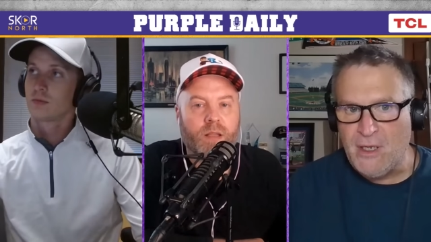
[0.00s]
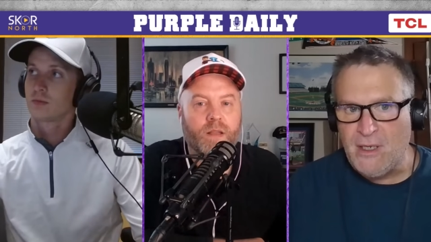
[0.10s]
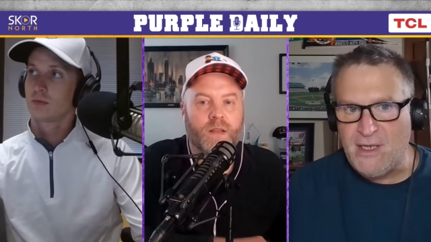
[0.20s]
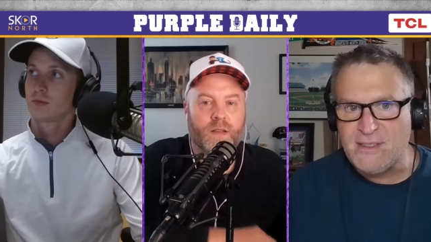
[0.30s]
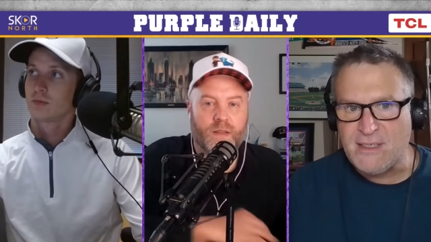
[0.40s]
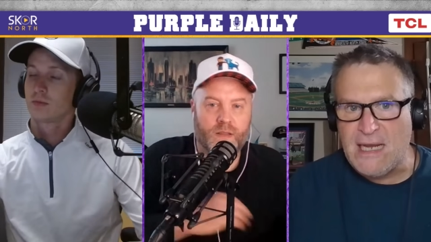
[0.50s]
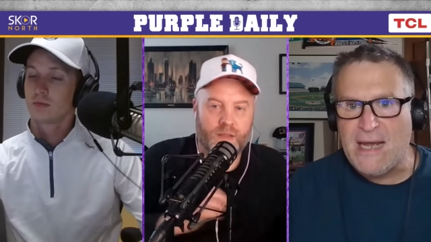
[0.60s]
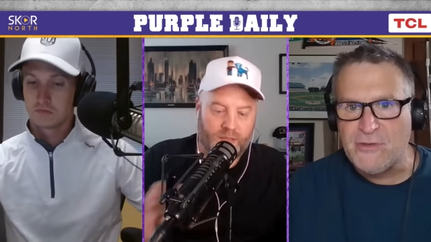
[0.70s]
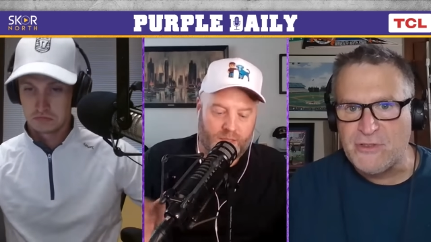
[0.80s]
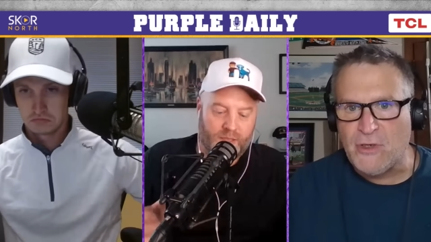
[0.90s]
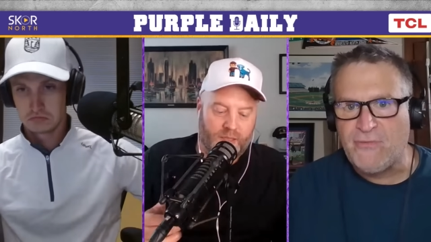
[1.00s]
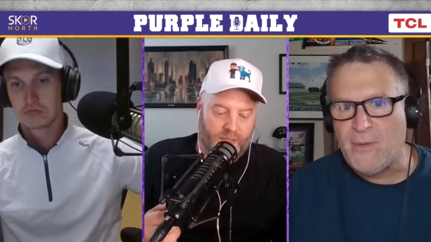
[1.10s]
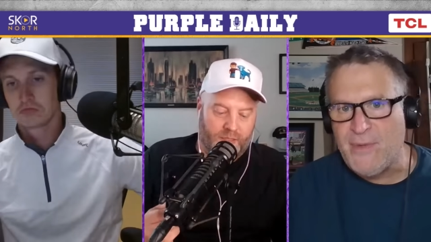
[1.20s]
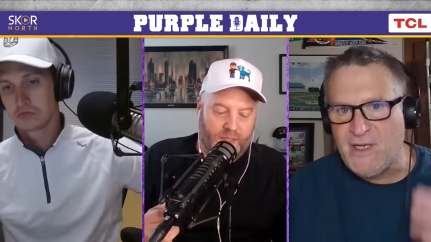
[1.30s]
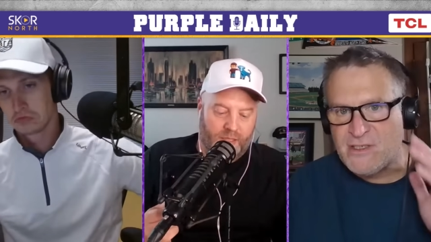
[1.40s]
Speaker 1: he is a guy who so
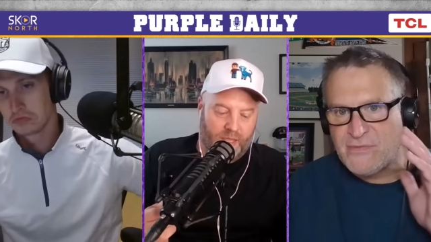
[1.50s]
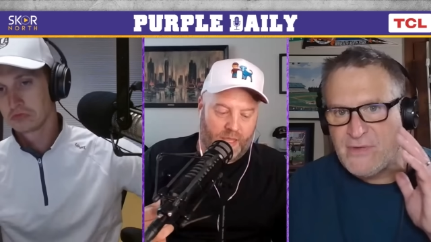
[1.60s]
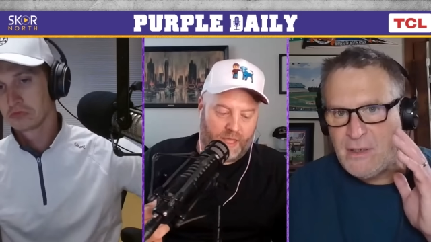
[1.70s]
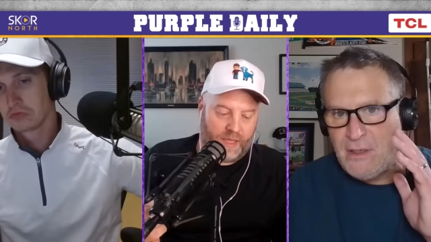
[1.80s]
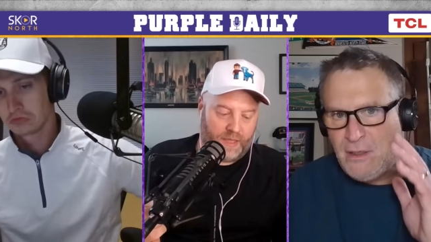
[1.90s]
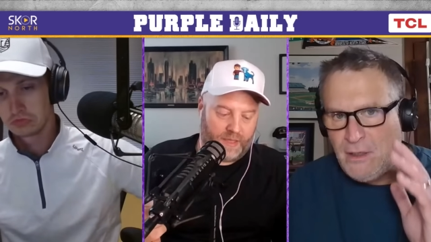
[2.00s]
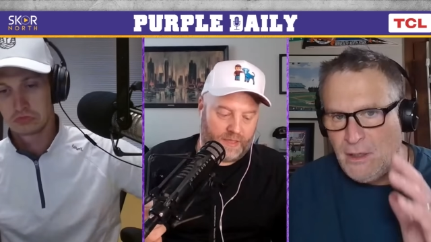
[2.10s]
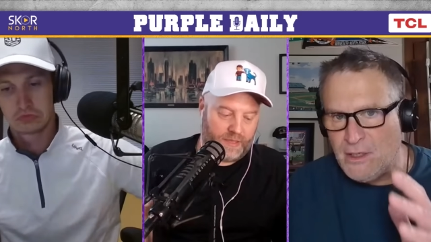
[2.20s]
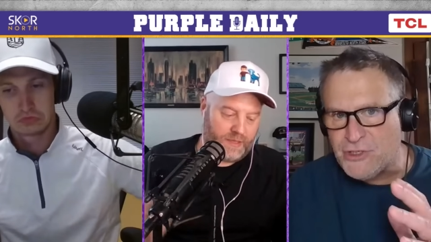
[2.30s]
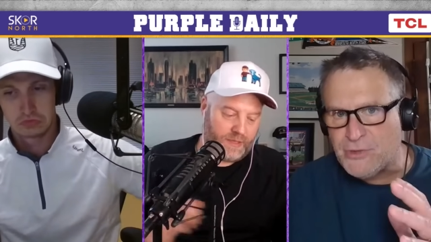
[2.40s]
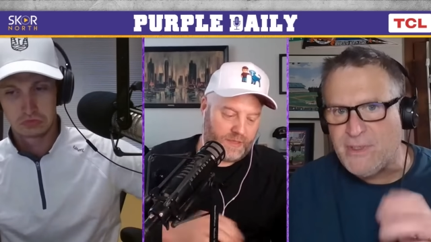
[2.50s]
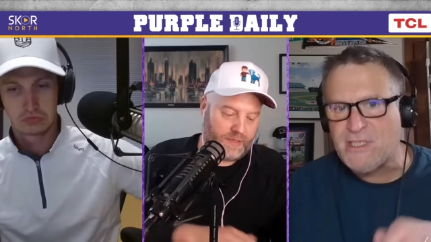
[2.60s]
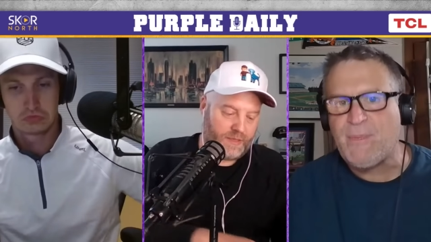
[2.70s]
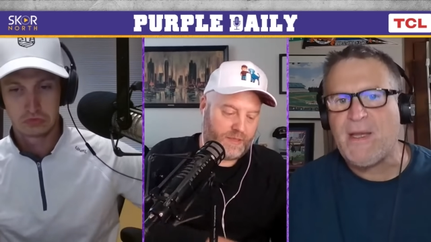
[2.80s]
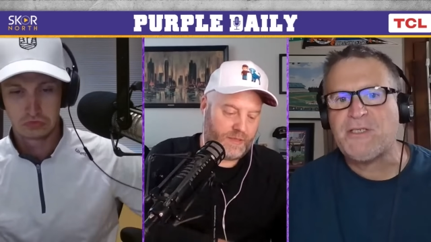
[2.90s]
far because of injury
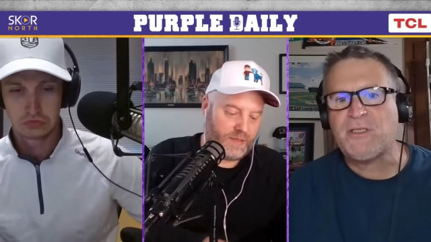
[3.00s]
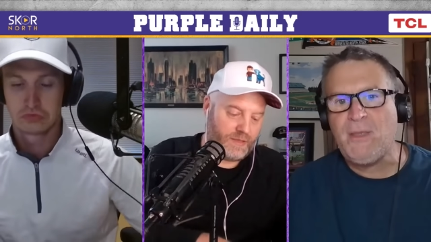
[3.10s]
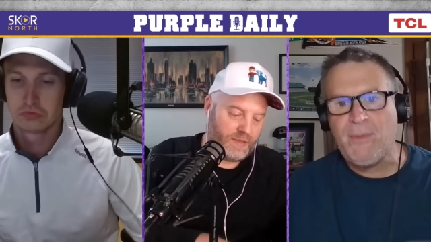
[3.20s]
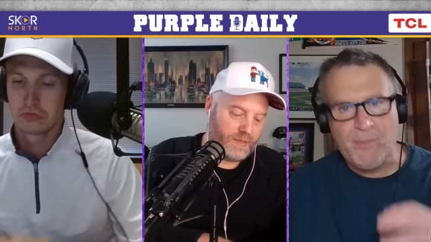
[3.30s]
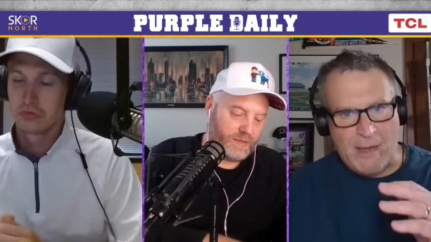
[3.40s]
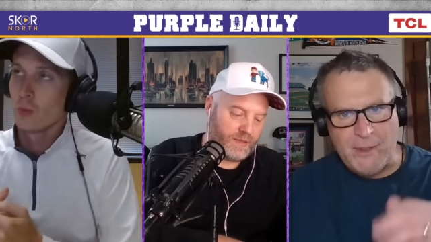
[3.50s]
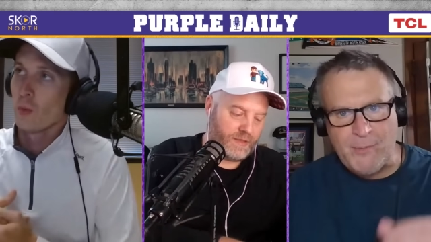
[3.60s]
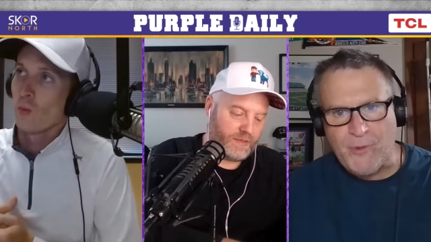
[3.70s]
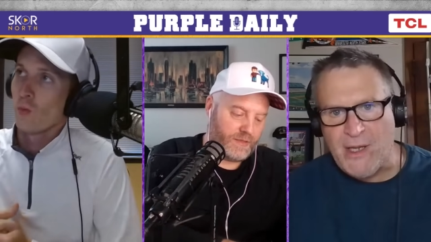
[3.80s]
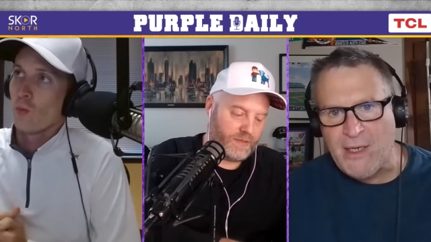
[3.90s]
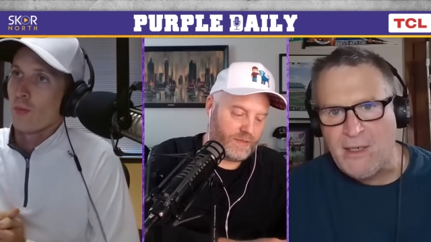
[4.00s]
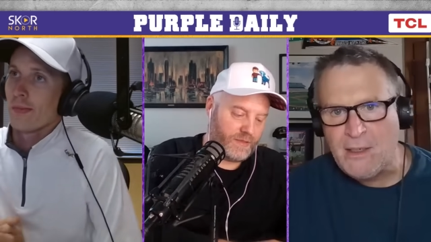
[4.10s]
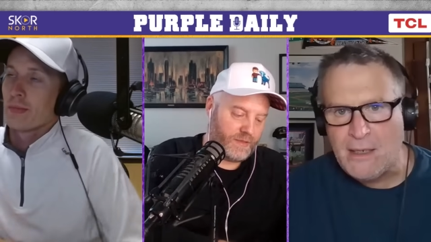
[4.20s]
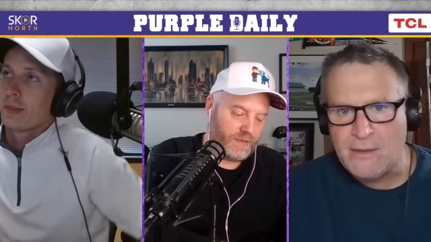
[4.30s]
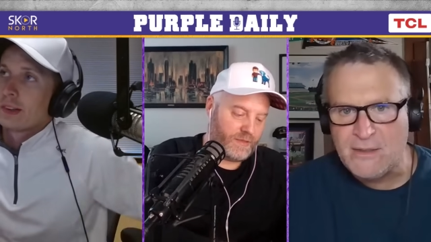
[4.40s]
especially, but probably
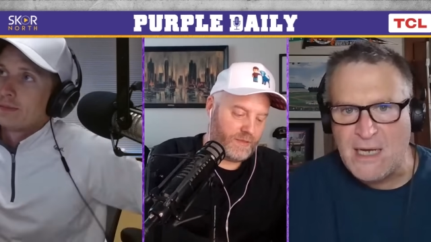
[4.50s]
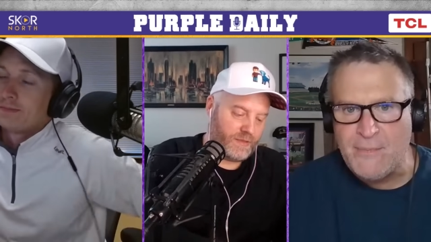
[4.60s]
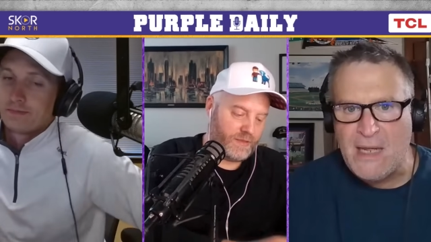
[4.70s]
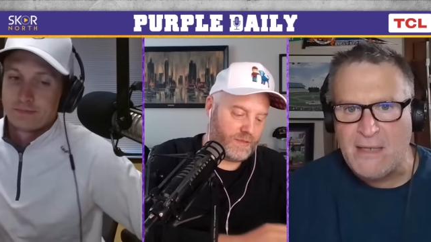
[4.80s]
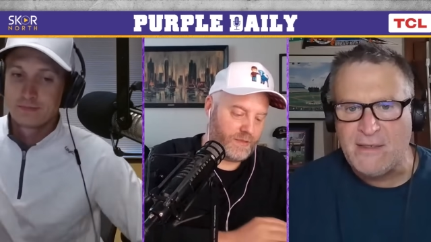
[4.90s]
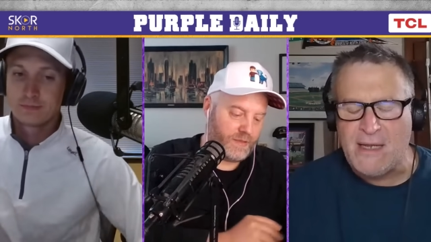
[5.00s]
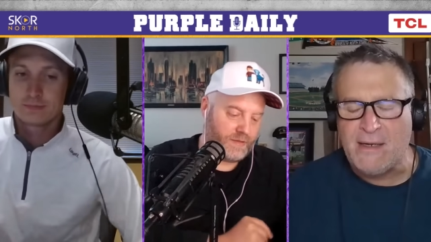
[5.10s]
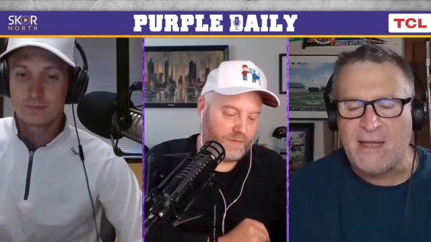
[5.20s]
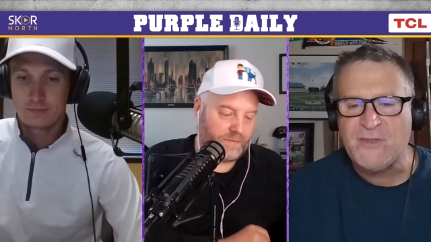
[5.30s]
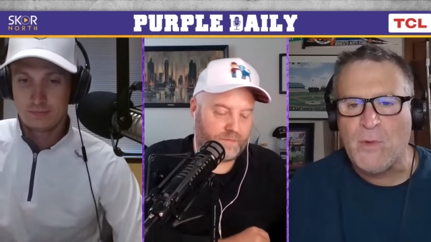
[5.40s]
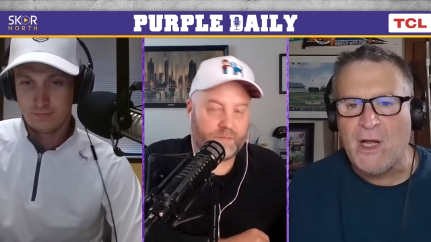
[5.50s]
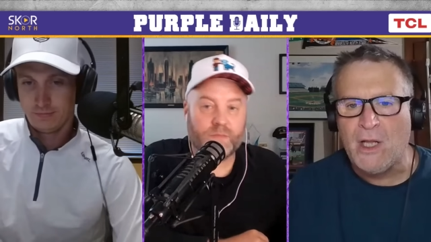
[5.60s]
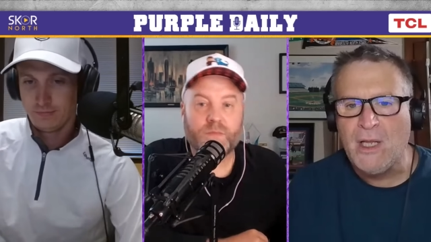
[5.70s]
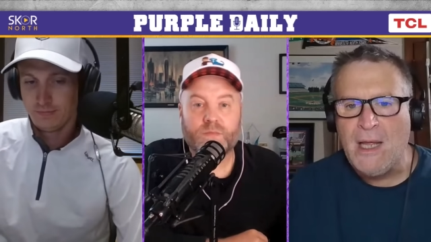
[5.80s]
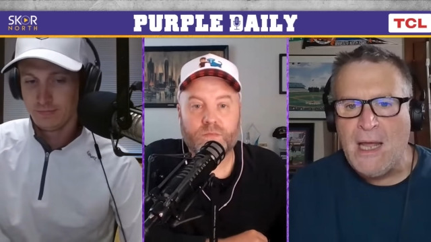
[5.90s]
playing time as, as
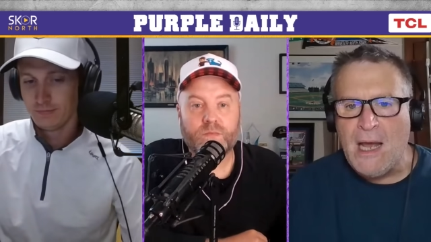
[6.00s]
well,